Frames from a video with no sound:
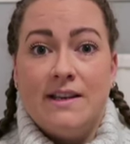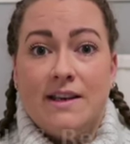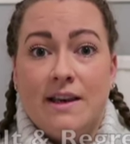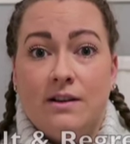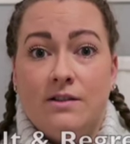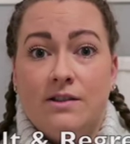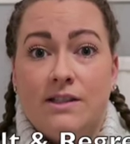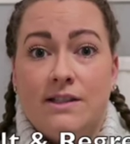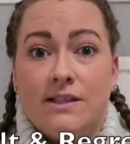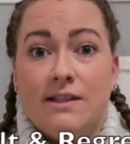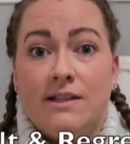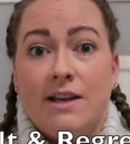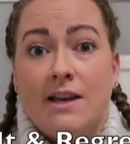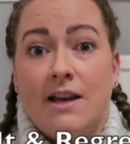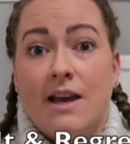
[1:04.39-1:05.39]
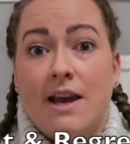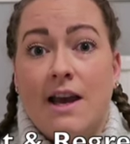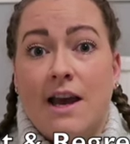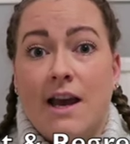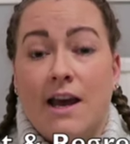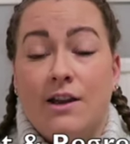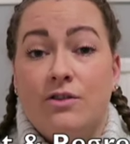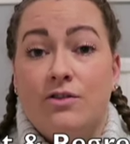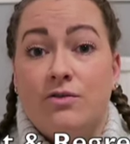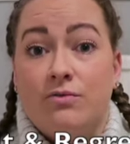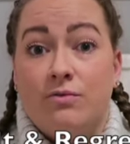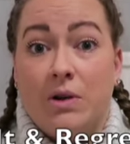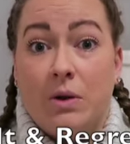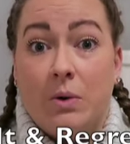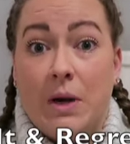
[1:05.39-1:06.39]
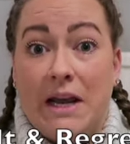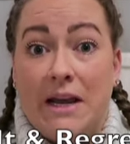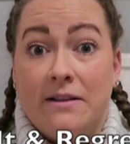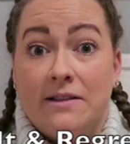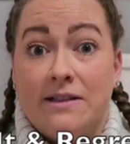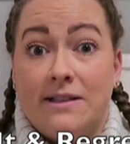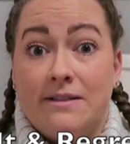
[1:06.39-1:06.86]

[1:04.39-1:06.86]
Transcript: guilt and regret.